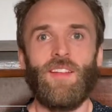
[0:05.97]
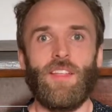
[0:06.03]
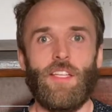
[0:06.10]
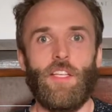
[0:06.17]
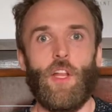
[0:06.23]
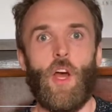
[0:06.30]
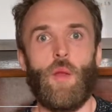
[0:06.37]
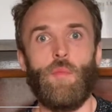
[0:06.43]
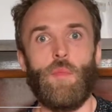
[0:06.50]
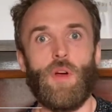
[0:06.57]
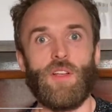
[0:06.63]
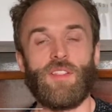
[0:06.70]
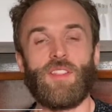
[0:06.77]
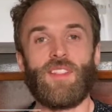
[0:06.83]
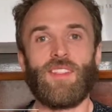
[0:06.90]
Elon
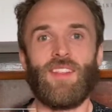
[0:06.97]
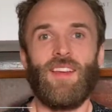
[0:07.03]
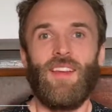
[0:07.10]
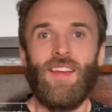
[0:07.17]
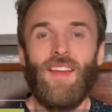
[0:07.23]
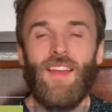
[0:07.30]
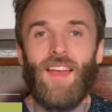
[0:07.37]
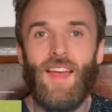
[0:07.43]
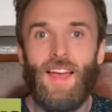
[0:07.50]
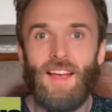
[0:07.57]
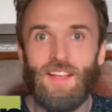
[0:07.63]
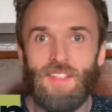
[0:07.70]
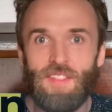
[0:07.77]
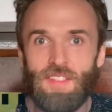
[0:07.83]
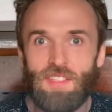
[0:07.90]
Musk
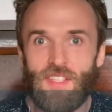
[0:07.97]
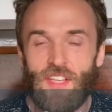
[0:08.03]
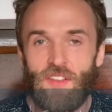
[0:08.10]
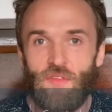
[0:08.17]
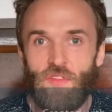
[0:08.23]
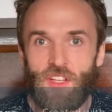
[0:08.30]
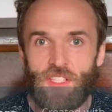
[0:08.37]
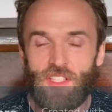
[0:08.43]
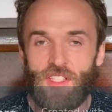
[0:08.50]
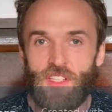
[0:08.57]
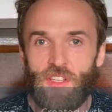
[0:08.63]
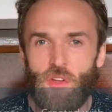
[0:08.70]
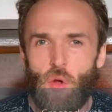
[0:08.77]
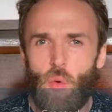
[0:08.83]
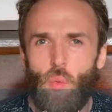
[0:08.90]
has
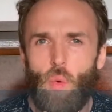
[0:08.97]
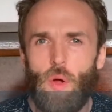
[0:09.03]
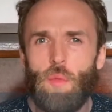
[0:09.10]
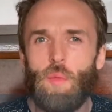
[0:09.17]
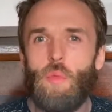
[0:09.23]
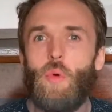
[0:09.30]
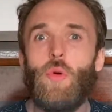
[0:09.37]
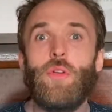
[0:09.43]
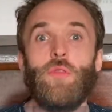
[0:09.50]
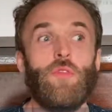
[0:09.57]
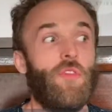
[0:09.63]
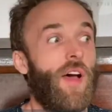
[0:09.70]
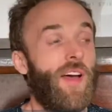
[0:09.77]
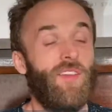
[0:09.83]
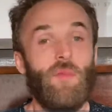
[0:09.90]
invested
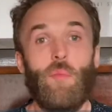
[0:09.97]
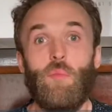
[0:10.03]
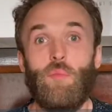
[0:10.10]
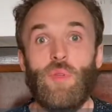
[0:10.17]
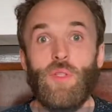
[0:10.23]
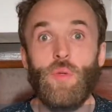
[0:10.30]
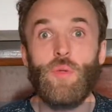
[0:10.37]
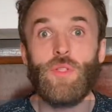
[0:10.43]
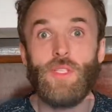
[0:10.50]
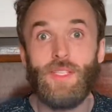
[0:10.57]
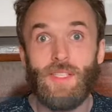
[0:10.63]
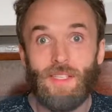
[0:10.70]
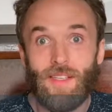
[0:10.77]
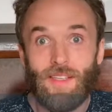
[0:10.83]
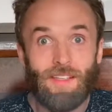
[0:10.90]
$1.5
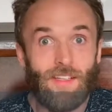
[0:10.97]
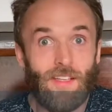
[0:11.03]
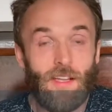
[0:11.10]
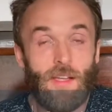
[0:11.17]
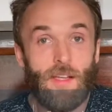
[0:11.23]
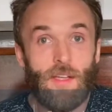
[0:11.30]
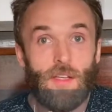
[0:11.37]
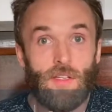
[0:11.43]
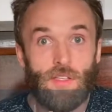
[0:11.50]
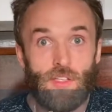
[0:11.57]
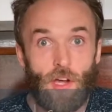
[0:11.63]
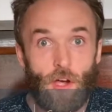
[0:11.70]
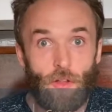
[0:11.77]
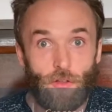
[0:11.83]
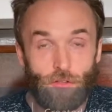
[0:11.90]
billion
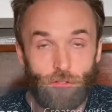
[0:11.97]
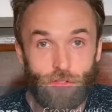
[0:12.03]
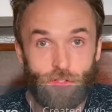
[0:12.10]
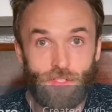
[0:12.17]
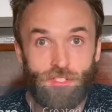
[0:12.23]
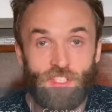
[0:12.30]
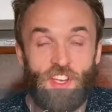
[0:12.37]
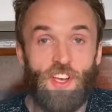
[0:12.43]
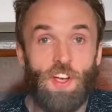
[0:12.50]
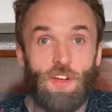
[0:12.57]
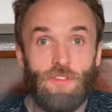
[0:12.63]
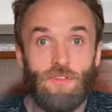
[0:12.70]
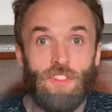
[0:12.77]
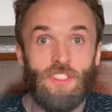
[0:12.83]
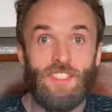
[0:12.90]

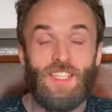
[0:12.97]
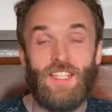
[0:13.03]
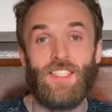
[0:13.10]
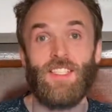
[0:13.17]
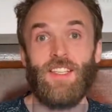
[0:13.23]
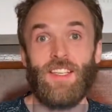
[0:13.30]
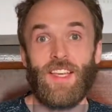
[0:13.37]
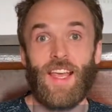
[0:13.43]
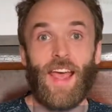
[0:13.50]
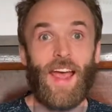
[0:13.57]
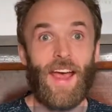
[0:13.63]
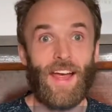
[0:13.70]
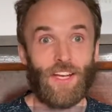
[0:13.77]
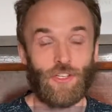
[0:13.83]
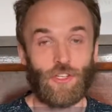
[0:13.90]
of Tesla
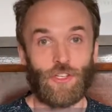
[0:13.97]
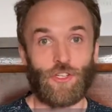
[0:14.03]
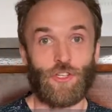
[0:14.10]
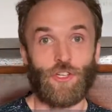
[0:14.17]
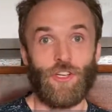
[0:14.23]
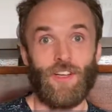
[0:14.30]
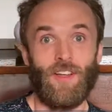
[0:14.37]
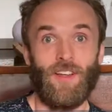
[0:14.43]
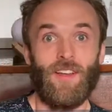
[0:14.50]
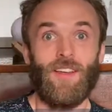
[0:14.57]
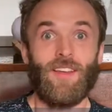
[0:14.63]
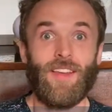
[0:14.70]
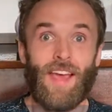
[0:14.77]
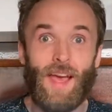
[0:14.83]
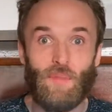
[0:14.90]
cash
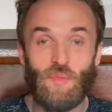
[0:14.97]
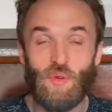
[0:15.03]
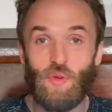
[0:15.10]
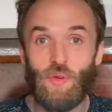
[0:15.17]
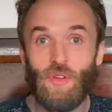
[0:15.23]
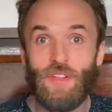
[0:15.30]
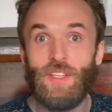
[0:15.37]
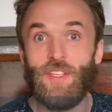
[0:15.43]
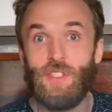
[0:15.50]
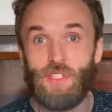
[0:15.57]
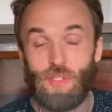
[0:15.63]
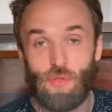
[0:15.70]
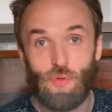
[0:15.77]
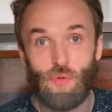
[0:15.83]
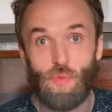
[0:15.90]
capital
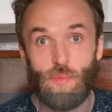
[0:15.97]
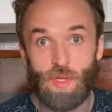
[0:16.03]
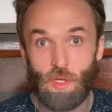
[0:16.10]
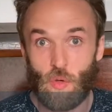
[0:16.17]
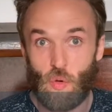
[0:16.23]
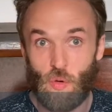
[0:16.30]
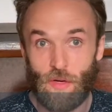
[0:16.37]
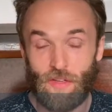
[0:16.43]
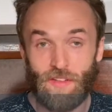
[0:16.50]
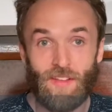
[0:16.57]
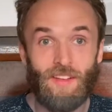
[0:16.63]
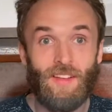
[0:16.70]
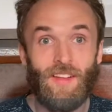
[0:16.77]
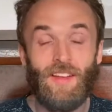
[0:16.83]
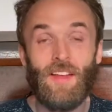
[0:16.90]
into Bitcoin.
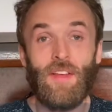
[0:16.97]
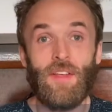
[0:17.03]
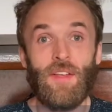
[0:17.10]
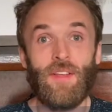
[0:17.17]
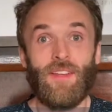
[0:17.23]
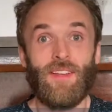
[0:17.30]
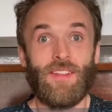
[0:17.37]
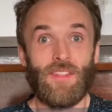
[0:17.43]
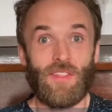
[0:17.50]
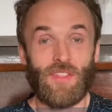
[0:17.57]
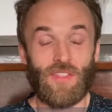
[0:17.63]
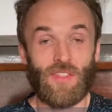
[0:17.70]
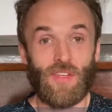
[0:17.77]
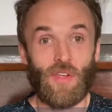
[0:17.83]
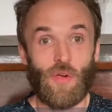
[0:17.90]

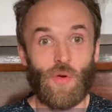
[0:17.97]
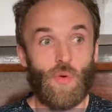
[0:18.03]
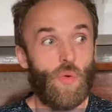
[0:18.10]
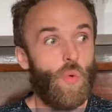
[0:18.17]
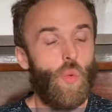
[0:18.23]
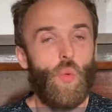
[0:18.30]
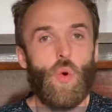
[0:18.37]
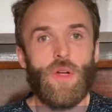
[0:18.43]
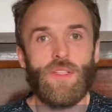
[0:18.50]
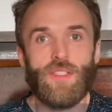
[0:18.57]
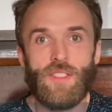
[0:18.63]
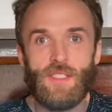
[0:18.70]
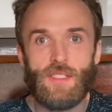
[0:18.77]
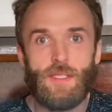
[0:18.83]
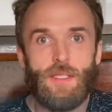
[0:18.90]
So what
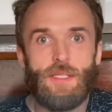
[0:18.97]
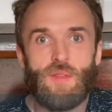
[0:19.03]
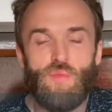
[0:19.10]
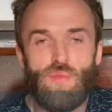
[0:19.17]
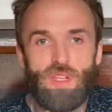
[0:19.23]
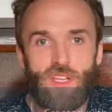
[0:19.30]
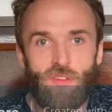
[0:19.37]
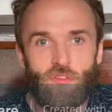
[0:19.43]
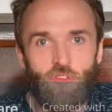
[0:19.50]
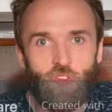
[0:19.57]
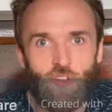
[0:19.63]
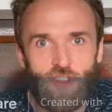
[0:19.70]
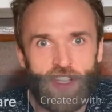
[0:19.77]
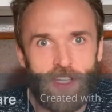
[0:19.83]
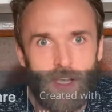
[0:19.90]
does this mean for
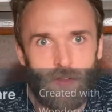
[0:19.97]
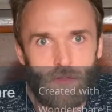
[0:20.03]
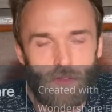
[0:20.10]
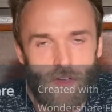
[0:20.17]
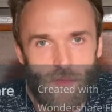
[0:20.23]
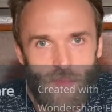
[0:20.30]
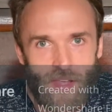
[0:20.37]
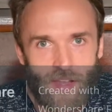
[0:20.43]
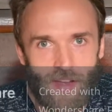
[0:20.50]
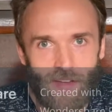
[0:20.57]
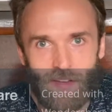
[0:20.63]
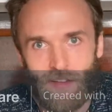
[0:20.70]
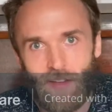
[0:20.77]
the everyman?